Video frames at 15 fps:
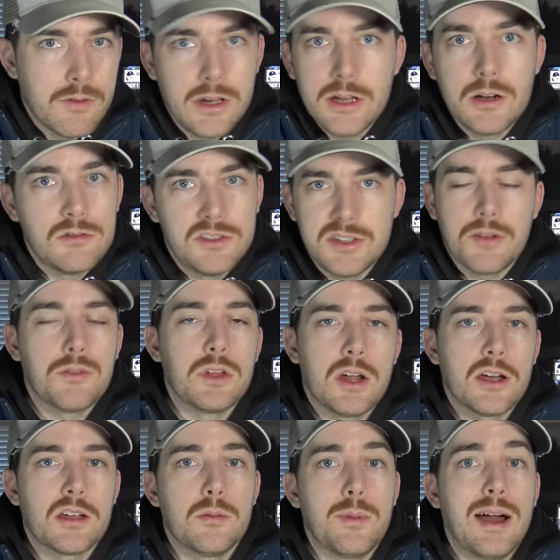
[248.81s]
video. It's definitely
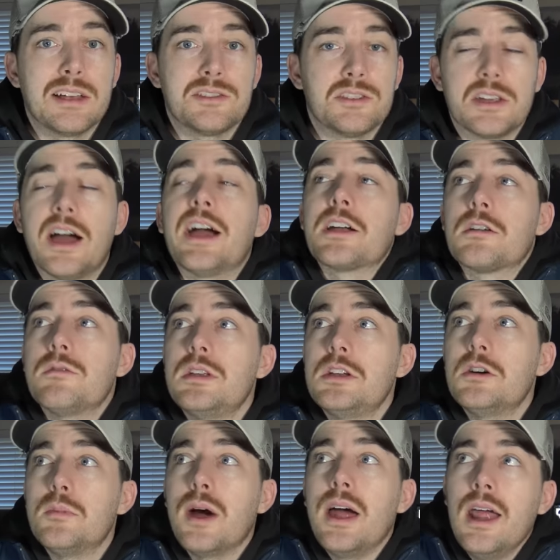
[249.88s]
not going to pass the Tiger
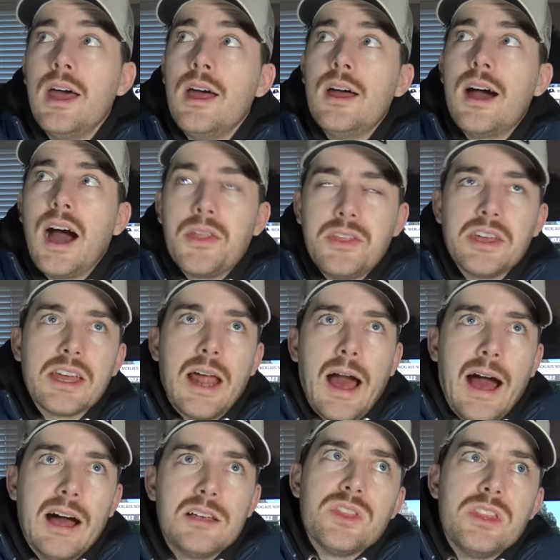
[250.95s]
video, but I think it
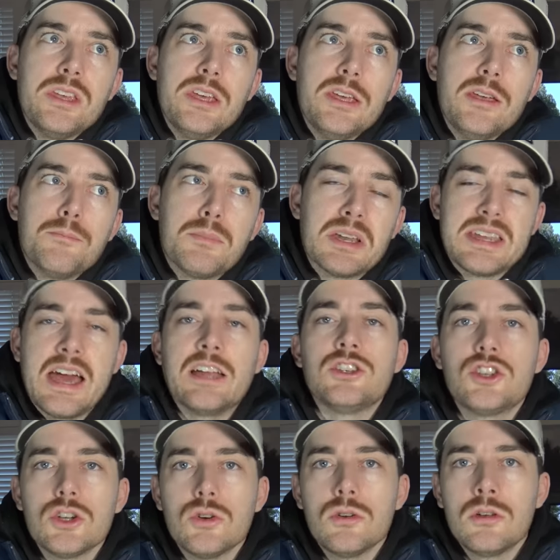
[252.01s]
has the
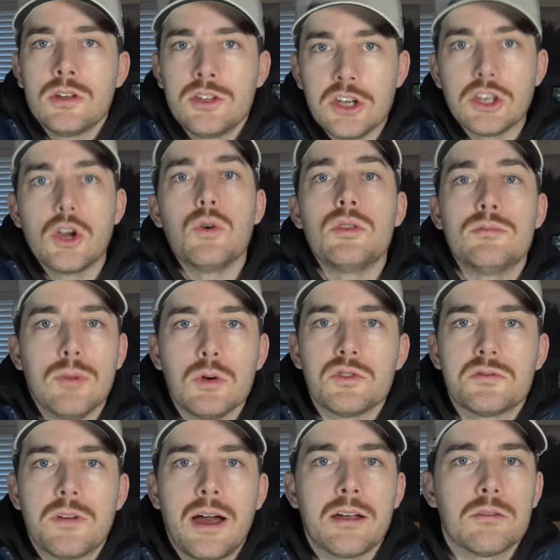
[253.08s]
potential to go the
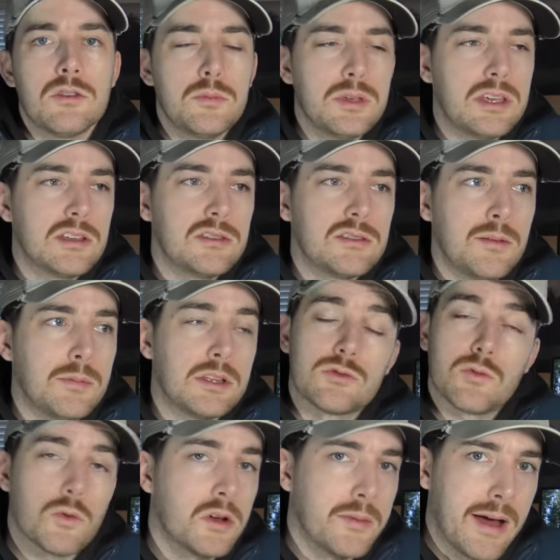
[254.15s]
most viral because, I mean,
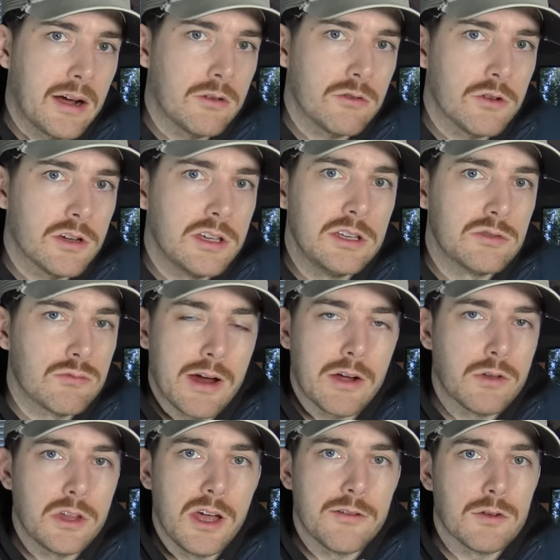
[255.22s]
it's Rory McIlroy. He's
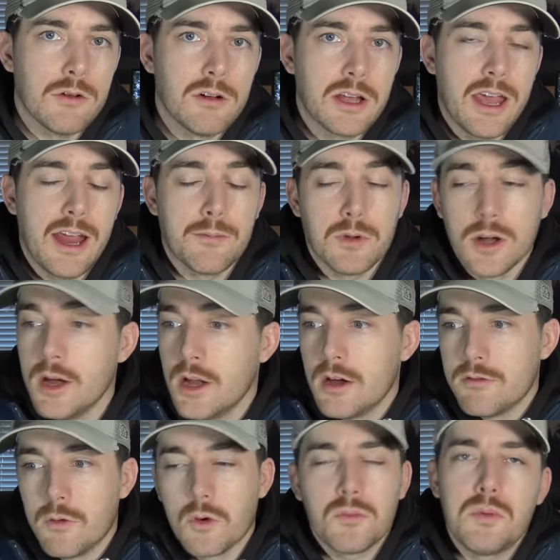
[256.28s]
rarely ever on camera.
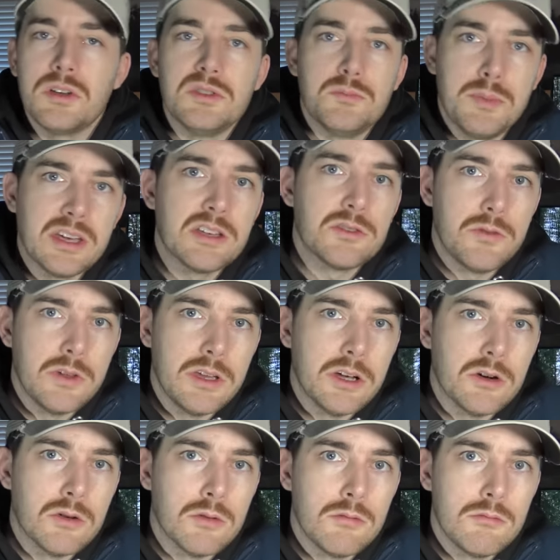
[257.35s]
Foreplay's biggest
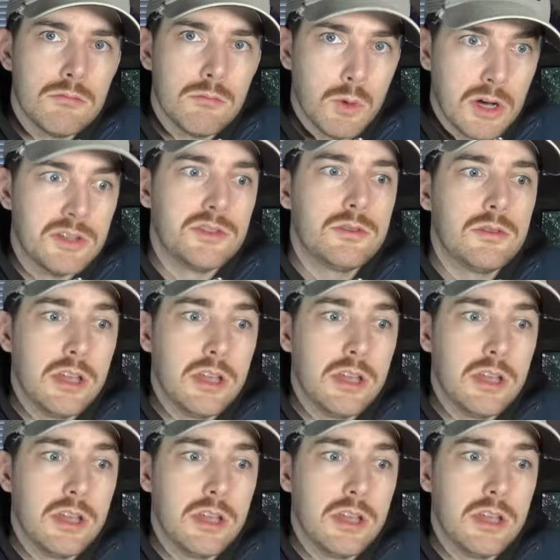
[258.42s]
video was